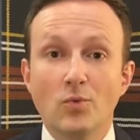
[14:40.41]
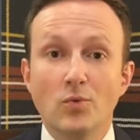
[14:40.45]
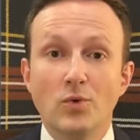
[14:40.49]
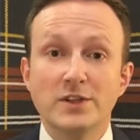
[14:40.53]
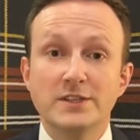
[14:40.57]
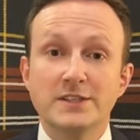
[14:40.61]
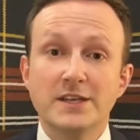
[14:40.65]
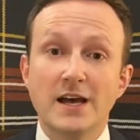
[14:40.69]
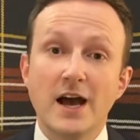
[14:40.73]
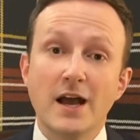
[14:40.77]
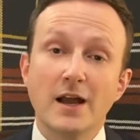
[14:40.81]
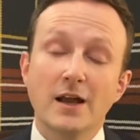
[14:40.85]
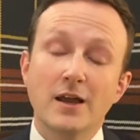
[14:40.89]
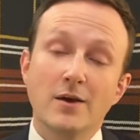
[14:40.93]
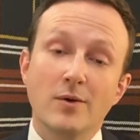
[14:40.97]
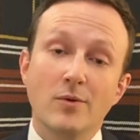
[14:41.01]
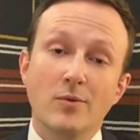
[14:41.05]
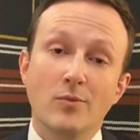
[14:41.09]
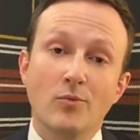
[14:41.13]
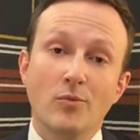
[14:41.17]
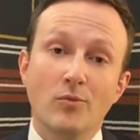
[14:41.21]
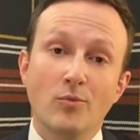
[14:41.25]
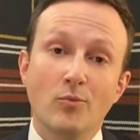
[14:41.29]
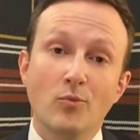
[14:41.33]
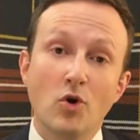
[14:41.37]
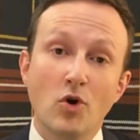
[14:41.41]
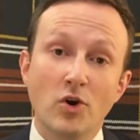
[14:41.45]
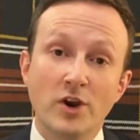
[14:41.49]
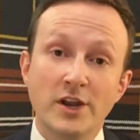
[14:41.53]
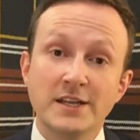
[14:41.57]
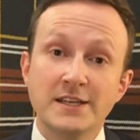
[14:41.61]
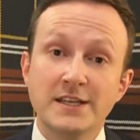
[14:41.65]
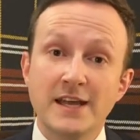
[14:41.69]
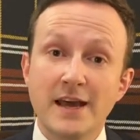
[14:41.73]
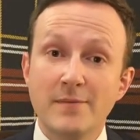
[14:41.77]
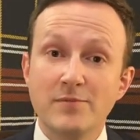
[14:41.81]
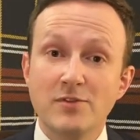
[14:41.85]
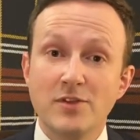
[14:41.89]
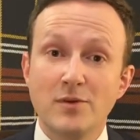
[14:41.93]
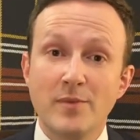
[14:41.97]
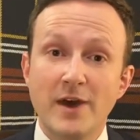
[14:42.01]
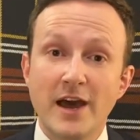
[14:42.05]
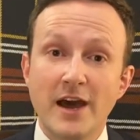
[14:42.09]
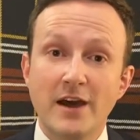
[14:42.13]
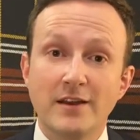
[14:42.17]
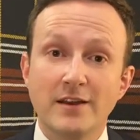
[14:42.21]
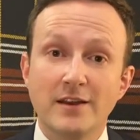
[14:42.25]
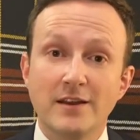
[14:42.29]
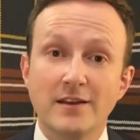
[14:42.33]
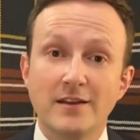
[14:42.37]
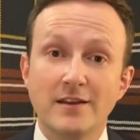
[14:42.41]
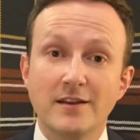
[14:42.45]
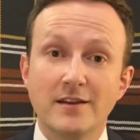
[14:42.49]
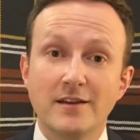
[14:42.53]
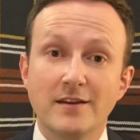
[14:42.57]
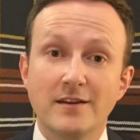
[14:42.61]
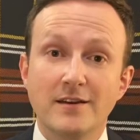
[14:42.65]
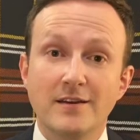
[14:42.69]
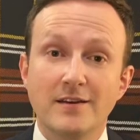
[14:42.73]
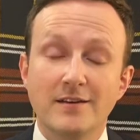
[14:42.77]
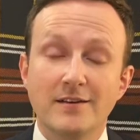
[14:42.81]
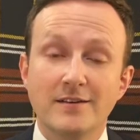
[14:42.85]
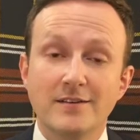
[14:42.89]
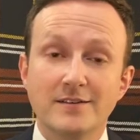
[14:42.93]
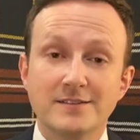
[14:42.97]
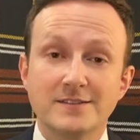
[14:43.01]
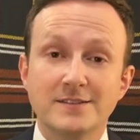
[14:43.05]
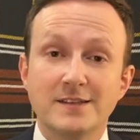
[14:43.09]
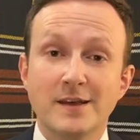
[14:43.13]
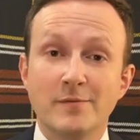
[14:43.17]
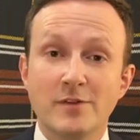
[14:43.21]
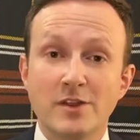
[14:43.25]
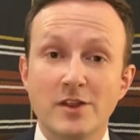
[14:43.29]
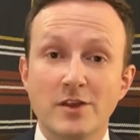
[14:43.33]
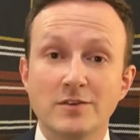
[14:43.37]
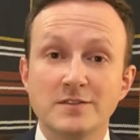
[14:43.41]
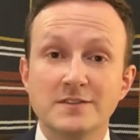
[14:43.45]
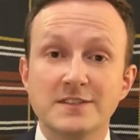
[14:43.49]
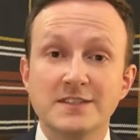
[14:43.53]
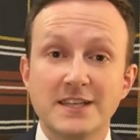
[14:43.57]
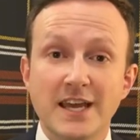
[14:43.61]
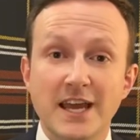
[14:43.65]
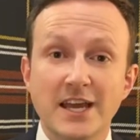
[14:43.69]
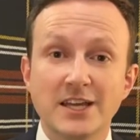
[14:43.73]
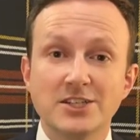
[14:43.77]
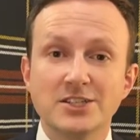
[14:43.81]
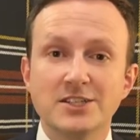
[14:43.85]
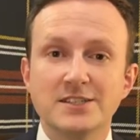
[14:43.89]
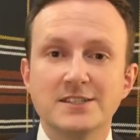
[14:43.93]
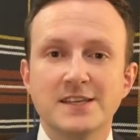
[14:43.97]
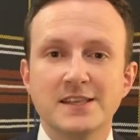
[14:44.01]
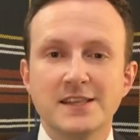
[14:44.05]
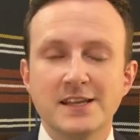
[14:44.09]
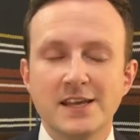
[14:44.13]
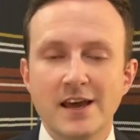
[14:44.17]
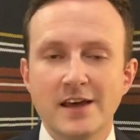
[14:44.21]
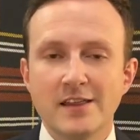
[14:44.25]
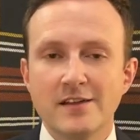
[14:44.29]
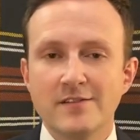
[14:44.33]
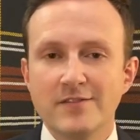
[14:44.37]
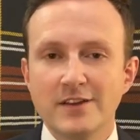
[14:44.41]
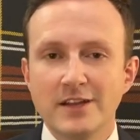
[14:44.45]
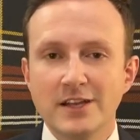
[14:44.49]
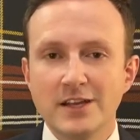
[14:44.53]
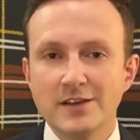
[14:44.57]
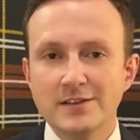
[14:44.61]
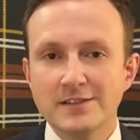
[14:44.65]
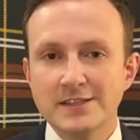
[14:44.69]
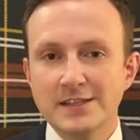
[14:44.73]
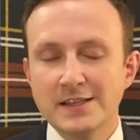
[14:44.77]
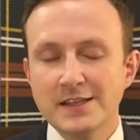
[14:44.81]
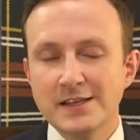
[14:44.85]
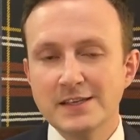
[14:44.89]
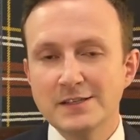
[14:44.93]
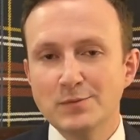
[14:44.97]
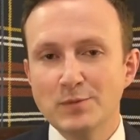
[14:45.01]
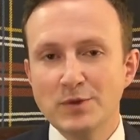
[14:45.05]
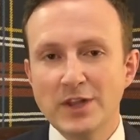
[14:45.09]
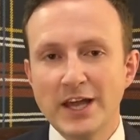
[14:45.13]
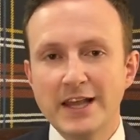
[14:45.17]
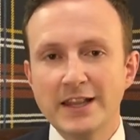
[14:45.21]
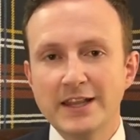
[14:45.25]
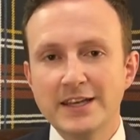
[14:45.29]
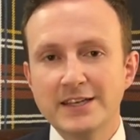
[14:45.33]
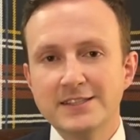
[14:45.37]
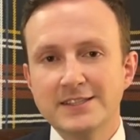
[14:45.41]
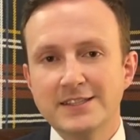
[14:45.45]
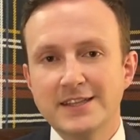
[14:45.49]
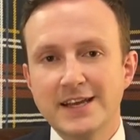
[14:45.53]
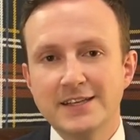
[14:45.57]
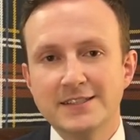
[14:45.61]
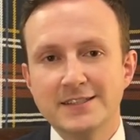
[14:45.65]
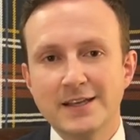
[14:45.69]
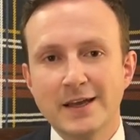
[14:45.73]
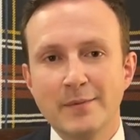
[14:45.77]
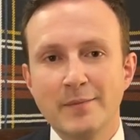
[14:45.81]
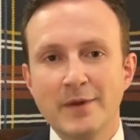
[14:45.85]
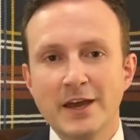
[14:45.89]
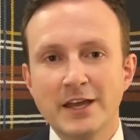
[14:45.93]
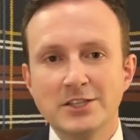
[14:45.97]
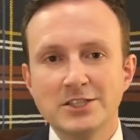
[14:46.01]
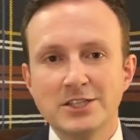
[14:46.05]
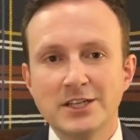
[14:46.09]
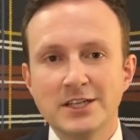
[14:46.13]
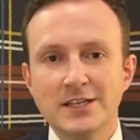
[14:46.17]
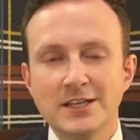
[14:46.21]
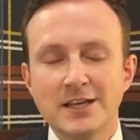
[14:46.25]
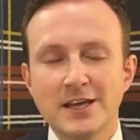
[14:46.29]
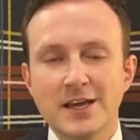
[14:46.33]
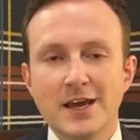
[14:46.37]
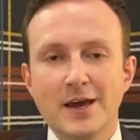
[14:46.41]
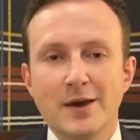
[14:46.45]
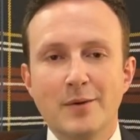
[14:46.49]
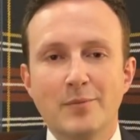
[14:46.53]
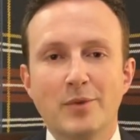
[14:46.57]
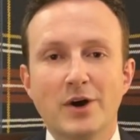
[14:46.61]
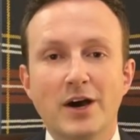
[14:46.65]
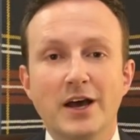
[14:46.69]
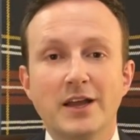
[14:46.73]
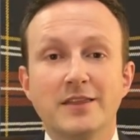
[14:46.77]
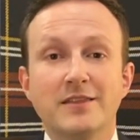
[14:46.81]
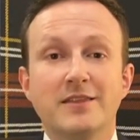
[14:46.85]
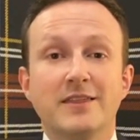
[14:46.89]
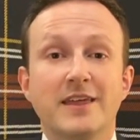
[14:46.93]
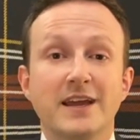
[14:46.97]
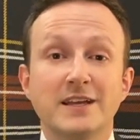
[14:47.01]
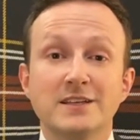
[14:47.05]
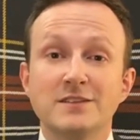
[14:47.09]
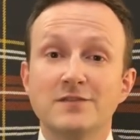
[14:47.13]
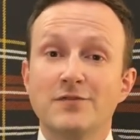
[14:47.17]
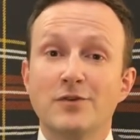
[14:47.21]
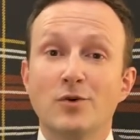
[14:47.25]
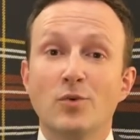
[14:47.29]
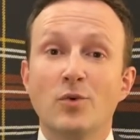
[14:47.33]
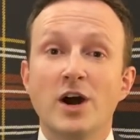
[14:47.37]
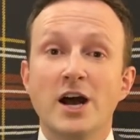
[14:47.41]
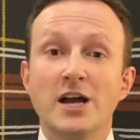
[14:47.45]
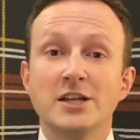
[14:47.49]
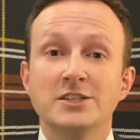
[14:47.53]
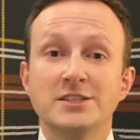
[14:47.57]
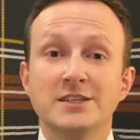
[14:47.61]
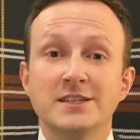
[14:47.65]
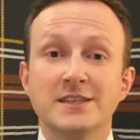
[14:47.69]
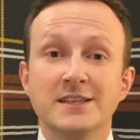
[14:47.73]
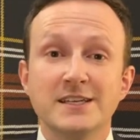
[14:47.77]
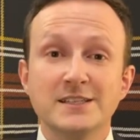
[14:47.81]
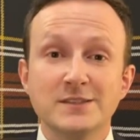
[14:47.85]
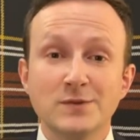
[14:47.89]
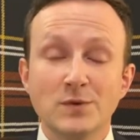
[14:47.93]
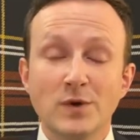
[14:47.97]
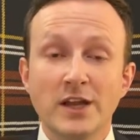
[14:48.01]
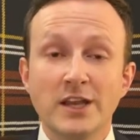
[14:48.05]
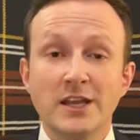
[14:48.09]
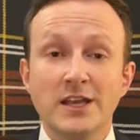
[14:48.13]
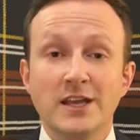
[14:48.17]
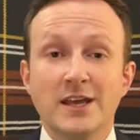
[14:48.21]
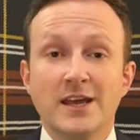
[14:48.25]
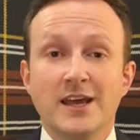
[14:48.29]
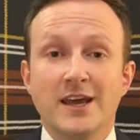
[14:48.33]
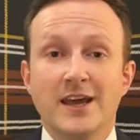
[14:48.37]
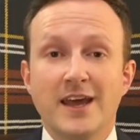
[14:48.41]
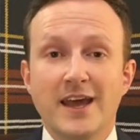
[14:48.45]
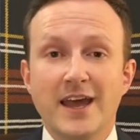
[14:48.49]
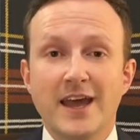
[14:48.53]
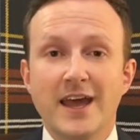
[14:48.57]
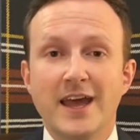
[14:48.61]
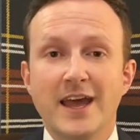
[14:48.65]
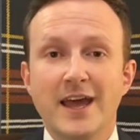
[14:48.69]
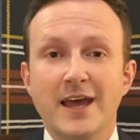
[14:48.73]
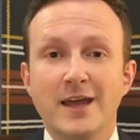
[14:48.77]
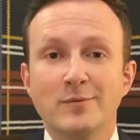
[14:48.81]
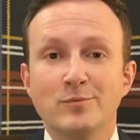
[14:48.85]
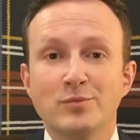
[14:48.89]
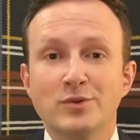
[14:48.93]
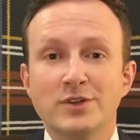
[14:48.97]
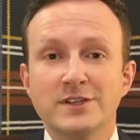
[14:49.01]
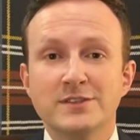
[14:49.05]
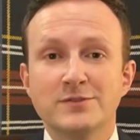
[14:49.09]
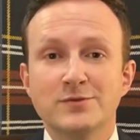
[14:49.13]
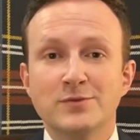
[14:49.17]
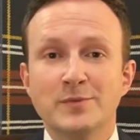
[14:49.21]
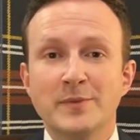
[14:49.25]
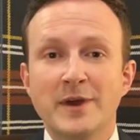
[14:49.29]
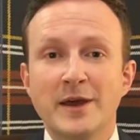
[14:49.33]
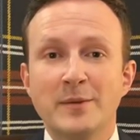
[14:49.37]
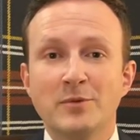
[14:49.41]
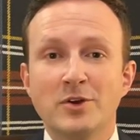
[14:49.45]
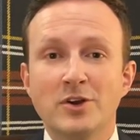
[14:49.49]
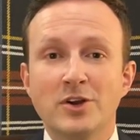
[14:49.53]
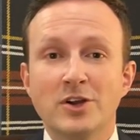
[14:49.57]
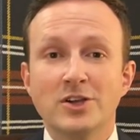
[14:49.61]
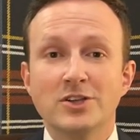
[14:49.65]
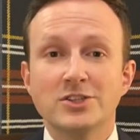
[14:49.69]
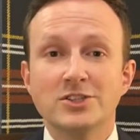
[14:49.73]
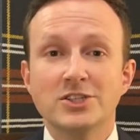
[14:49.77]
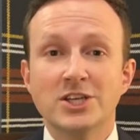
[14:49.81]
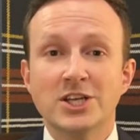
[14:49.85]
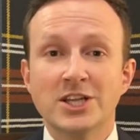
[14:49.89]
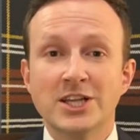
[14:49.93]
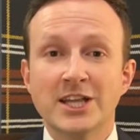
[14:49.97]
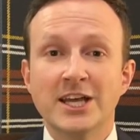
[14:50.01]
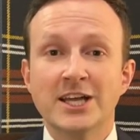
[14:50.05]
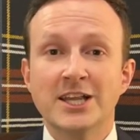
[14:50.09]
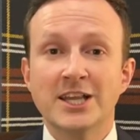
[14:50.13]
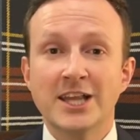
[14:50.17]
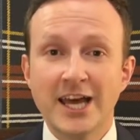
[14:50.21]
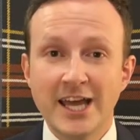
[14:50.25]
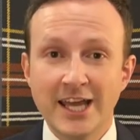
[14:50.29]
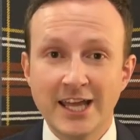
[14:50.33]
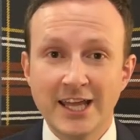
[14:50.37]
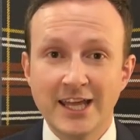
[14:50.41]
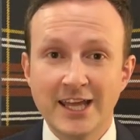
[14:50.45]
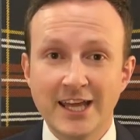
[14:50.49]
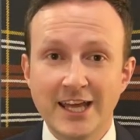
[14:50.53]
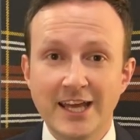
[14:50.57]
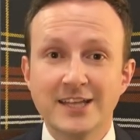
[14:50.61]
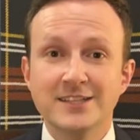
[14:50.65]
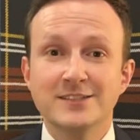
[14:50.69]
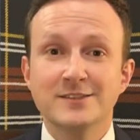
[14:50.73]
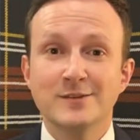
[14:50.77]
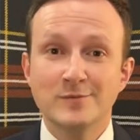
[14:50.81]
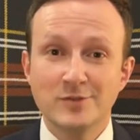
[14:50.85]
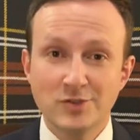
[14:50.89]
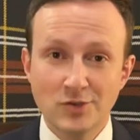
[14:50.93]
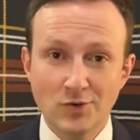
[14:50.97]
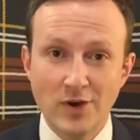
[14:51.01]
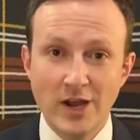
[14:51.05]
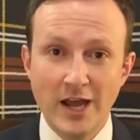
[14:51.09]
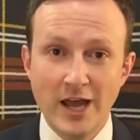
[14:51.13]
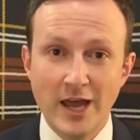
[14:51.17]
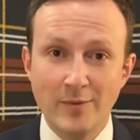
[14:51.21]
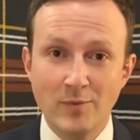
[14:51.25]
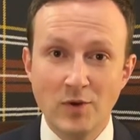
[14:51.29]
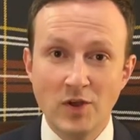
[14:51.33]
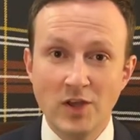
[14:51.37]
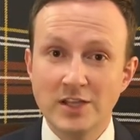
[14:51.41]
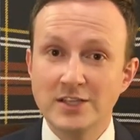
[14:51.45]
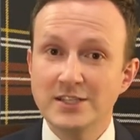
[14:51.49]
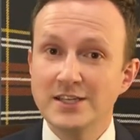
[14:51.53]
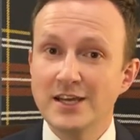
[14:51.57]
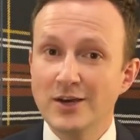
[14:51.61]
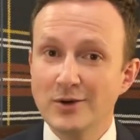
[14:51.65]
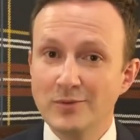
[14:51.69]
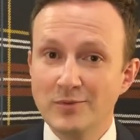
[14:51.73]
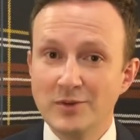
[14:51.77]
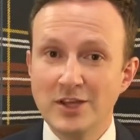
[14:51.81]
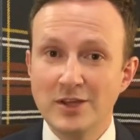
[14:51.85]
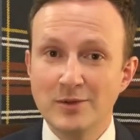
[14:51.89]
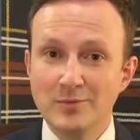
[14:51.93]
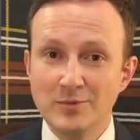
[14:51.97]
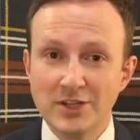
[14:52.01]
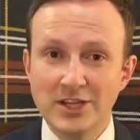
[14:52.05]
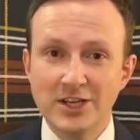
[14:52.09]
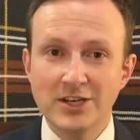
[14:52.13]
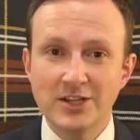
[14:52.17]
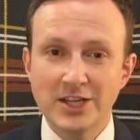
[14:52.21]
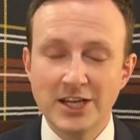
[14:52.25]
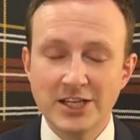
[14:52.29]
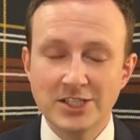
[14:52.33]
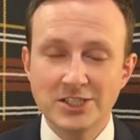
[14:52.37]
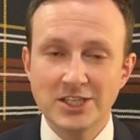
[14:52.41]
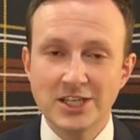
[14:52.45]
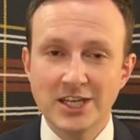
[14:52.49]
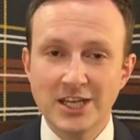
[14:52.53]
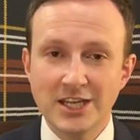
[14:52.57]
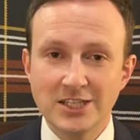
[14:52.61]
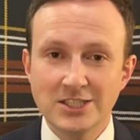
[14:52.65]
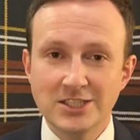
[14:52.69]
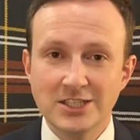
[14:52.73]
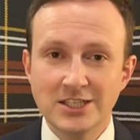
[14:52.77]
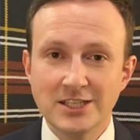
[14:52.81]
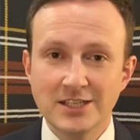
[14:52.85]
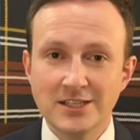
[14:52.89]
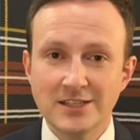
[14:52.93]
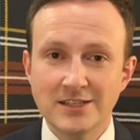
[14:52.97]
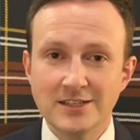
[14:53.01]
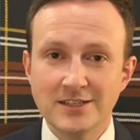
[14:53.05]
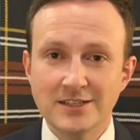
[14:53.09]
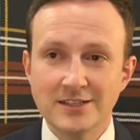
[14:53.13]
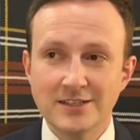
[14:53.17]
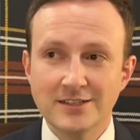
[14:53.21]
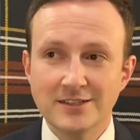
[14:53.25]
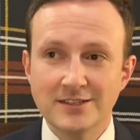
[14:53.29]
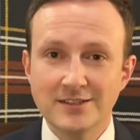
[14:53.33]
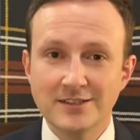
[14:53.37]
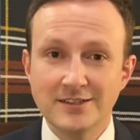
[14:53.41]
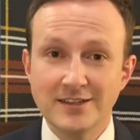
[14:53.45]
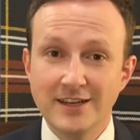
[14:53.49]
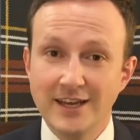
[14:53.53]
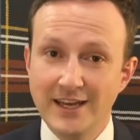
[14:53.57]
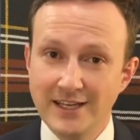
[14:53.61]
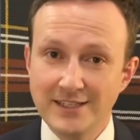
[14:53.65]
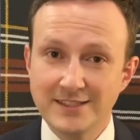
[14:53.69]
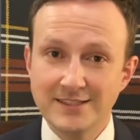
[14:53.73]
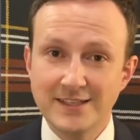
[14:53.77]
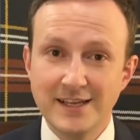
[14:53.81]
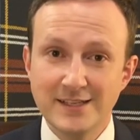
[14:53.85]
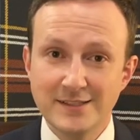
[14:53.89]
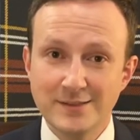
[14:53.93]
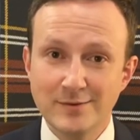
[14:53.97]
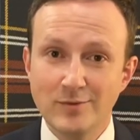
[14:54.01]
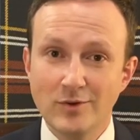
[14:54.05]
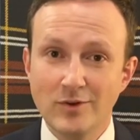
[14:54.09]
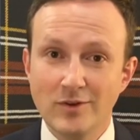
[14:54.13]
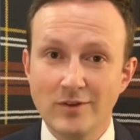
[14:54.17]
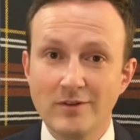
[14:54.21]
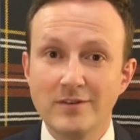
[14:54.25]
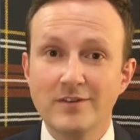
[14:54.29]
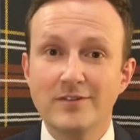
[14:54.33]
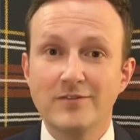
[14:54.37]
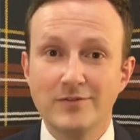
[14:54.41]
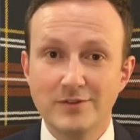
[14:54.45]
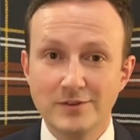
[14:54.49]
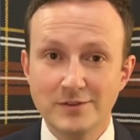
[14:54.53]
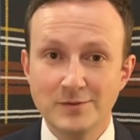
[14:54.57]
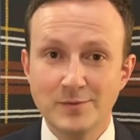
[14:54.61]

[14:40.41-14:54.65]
We'll talk more in depth about some of those stages in the other videos in this playlist, as I mentioned, but thanks for watching this one, and please remember to click like and subscribe to help keep legal education accessible.